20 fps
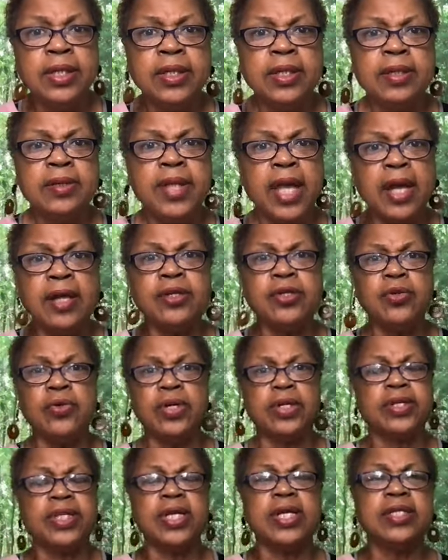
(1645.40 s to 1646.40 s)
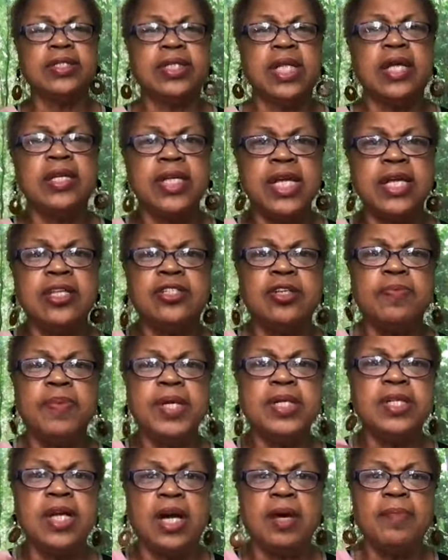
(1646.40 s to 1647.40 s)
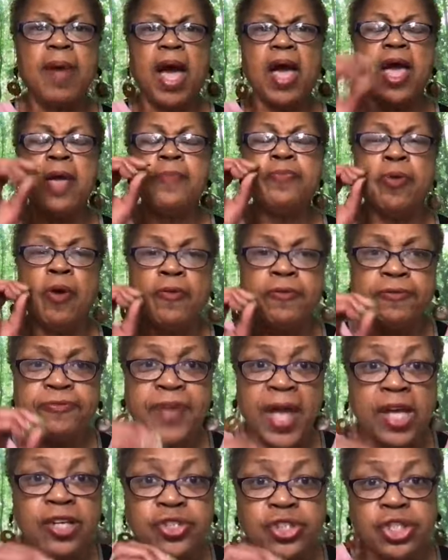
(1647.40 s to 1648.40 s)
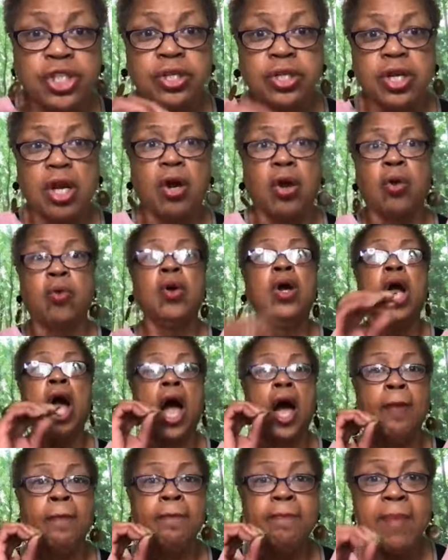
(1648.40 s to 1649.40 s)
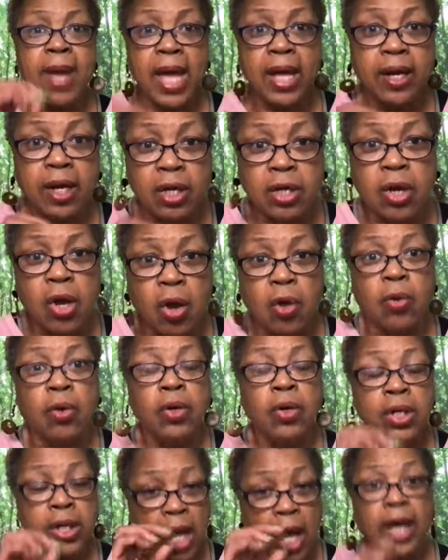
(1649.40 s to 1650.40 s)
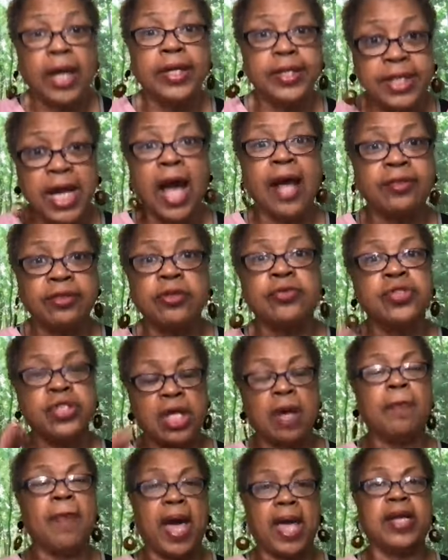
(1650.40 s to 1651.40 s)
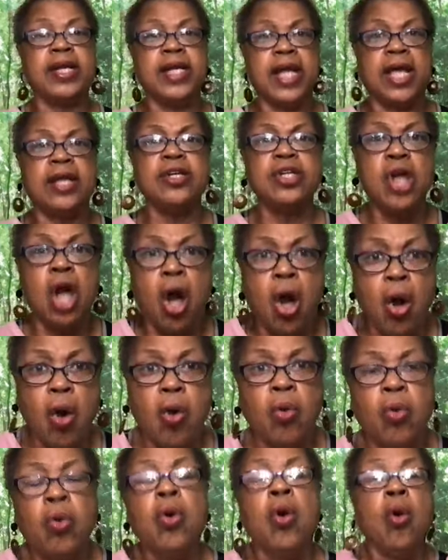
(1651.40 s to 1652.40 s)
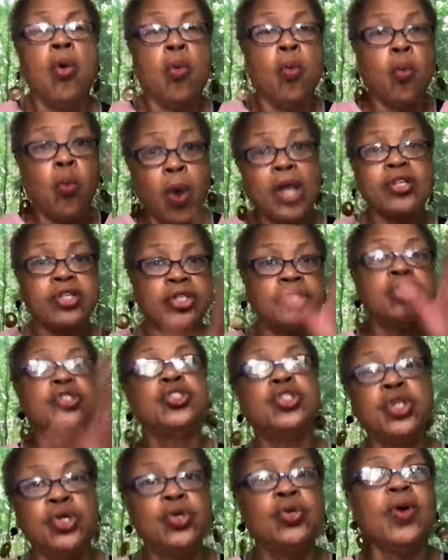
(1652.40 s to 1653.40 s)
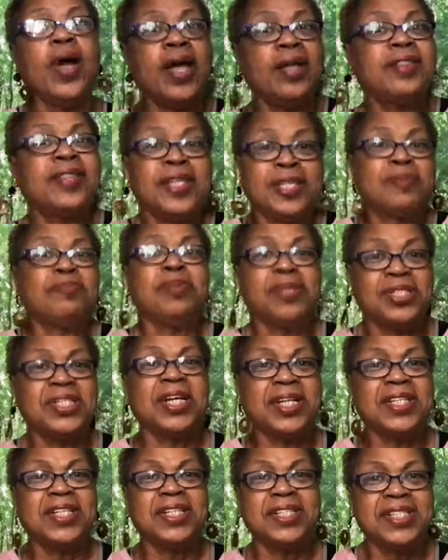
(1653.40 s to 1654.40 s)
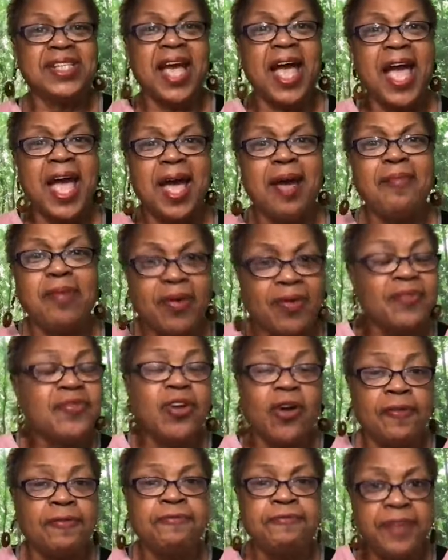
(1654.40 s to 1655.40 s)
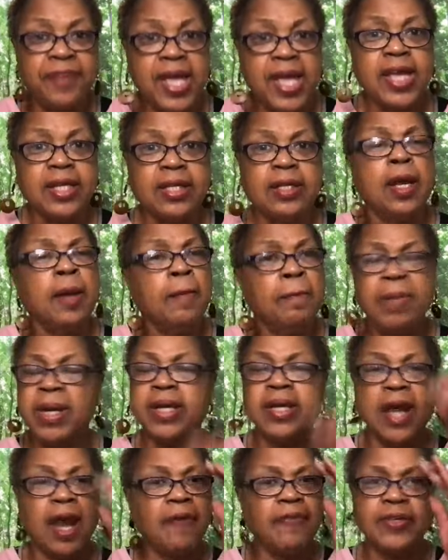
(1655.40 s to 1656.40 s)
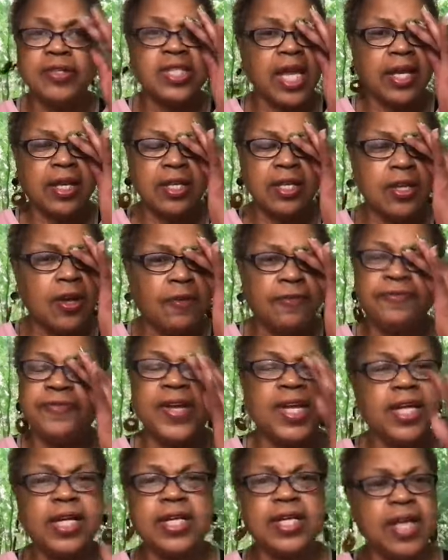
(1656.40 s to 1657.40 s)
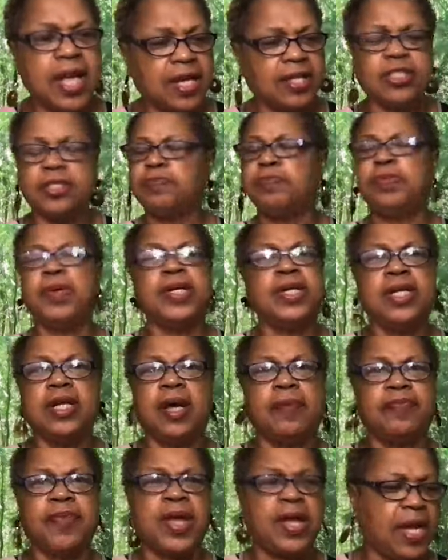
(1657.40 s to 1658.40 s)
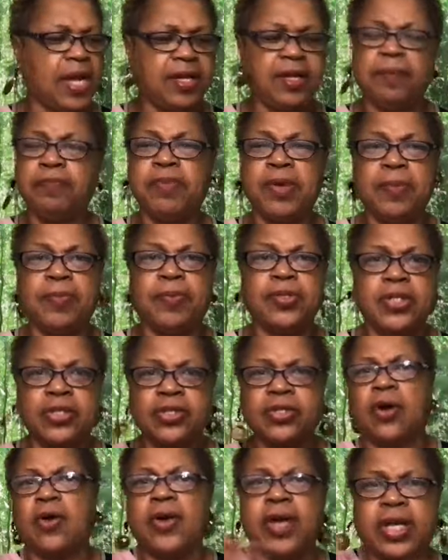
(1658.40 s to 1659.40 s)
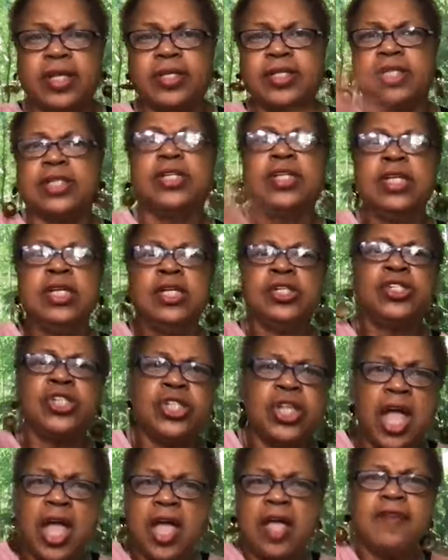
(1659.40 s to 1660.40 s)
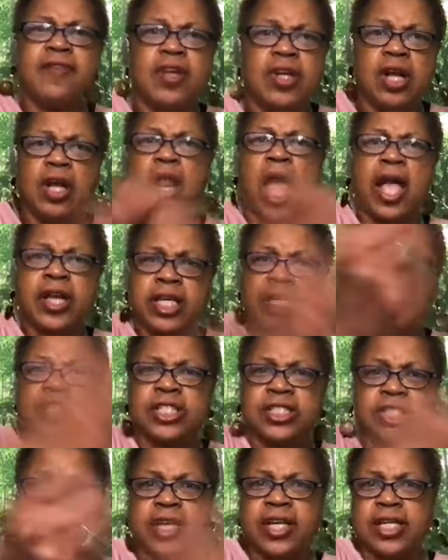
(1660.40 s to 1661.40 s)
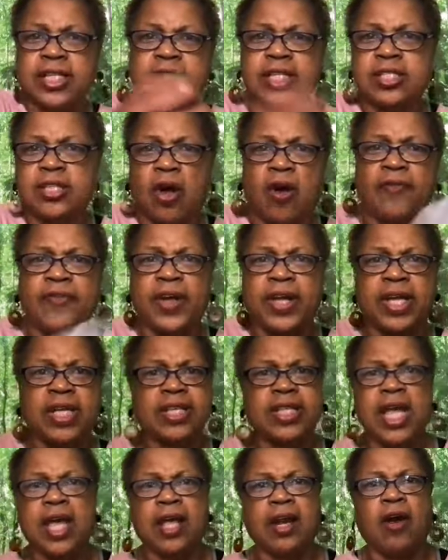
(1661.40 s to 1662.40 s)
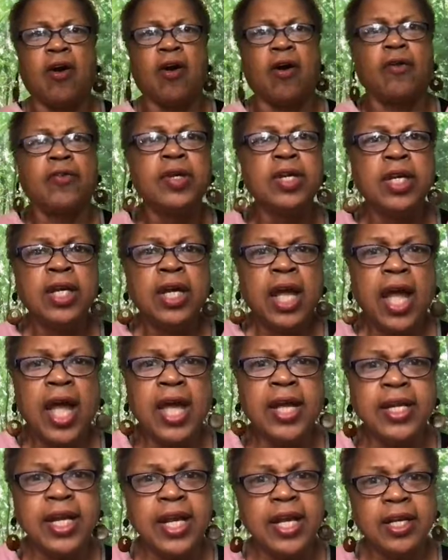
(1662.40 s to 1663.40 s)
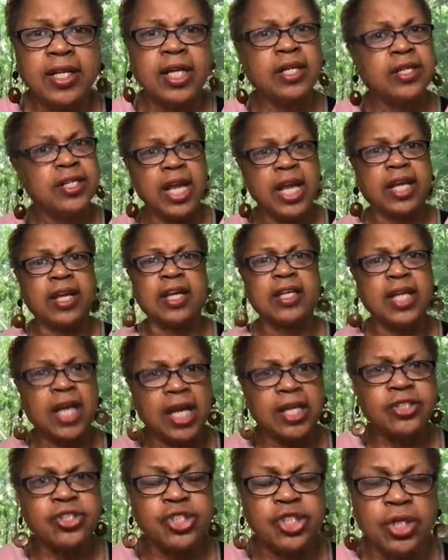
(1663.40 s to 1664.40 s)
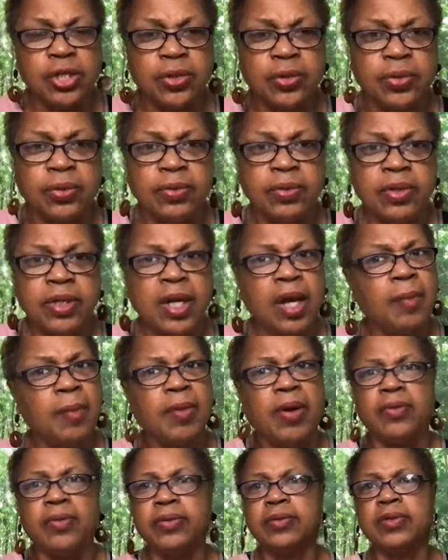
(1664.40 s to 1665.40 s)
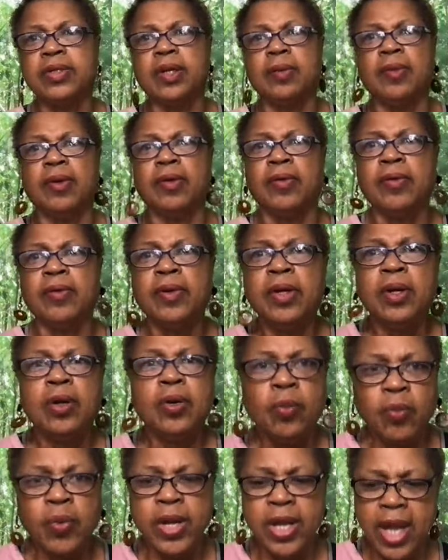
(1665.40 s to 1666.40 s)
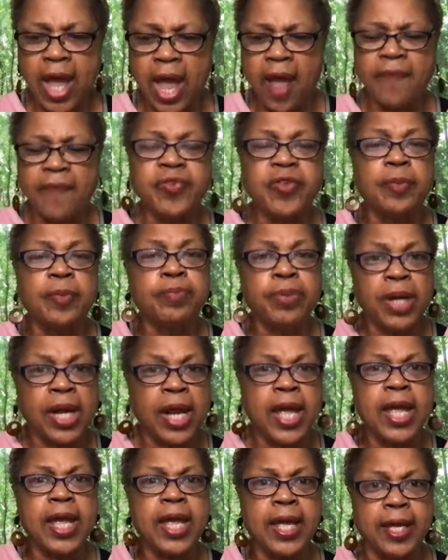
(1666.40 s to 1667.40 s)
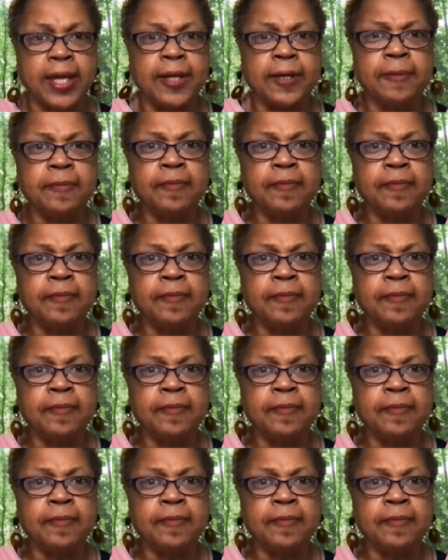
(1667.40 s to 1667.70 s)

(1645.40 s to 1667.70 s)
They're doing things that need to be done by a professional, a medical doctor, somebody that know what to do at this particular time of your feet. Be careful taking your feet in there and just putting it up there and letting them people just go ahead and just shave it up. I get this off. I get that off. And then nick and cut you. Come on. We have to plan.